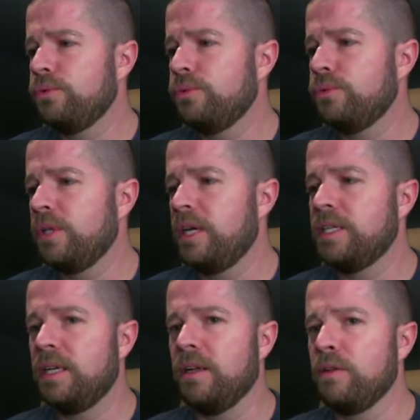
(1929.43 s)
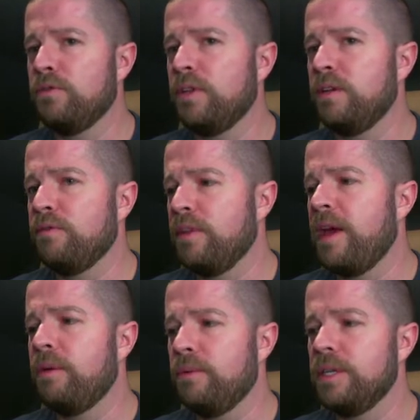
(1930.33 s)
I think I'd take another fling for
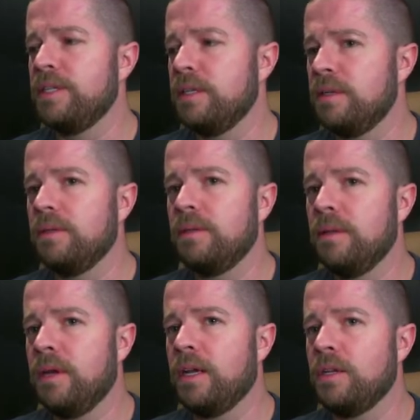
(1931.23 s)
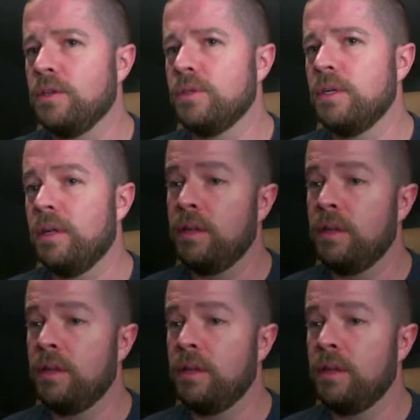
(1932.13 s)
that reason. I could use another, and